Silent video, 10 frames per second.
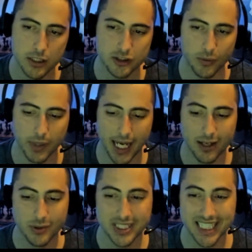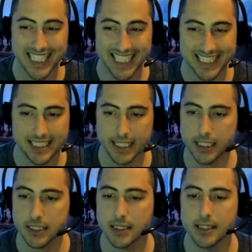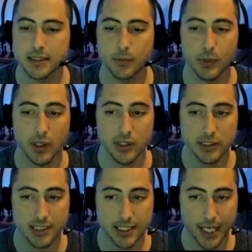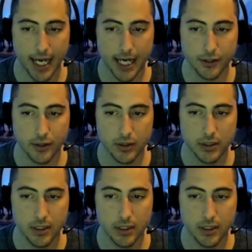So black goes e6. This blunts the diagonal